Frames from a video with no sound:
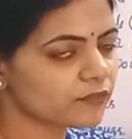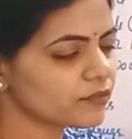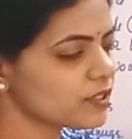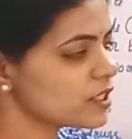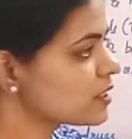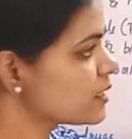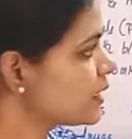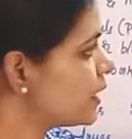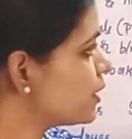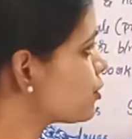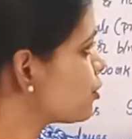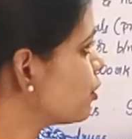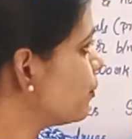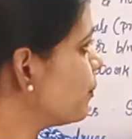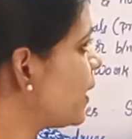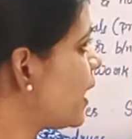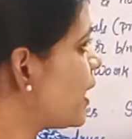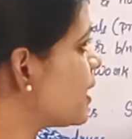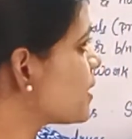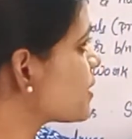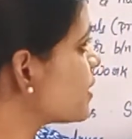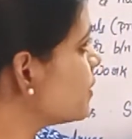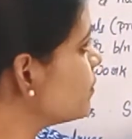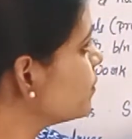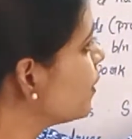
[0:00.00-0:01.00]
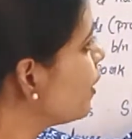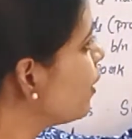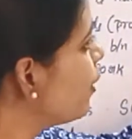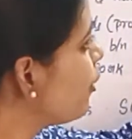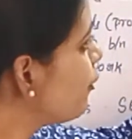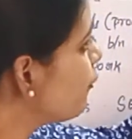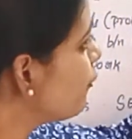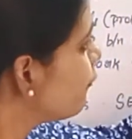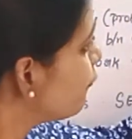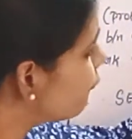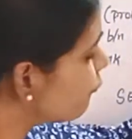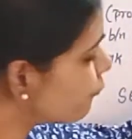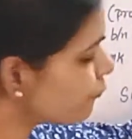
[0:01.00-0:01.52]
of the cytoplasm.
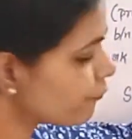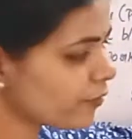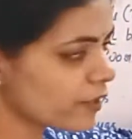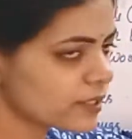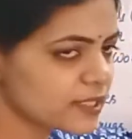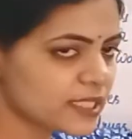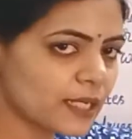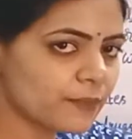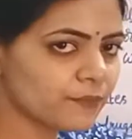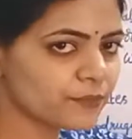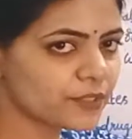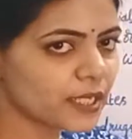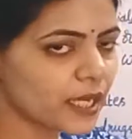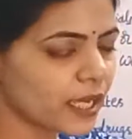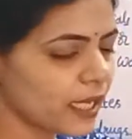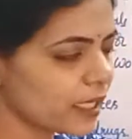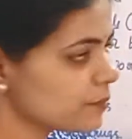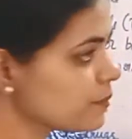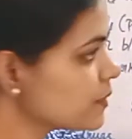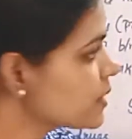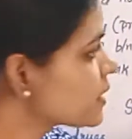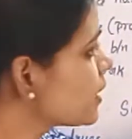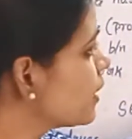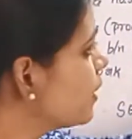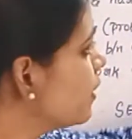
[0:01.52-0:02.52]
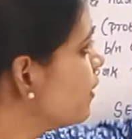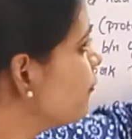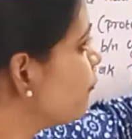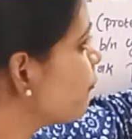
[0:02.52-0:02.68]
Sometimes